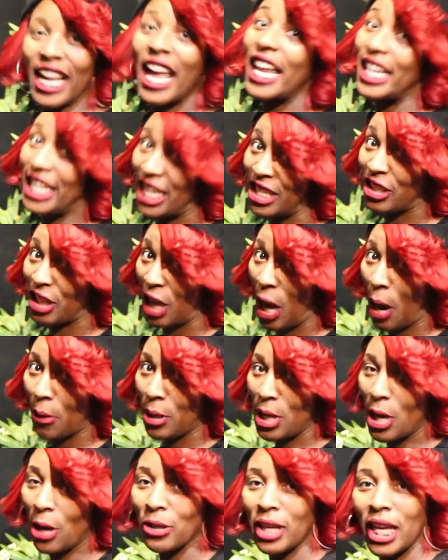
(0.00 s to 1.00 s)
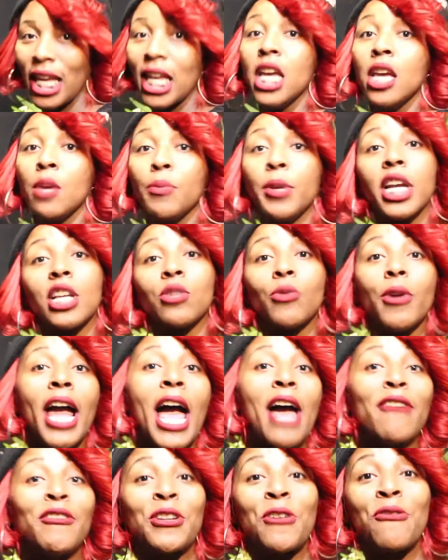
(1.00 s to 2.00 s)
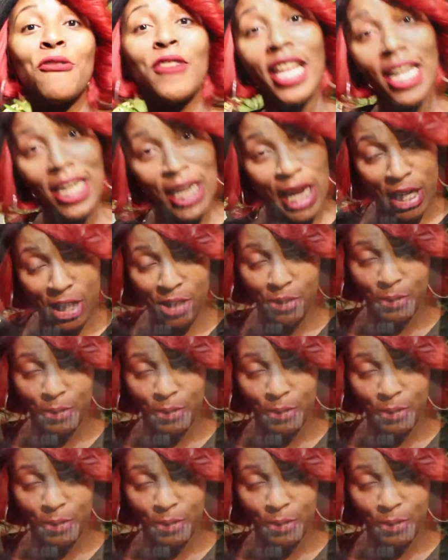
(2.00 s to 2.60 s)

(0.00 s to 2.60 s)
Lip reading: okay, I'm going to get this communications degree. Don't know what I'm going to do with it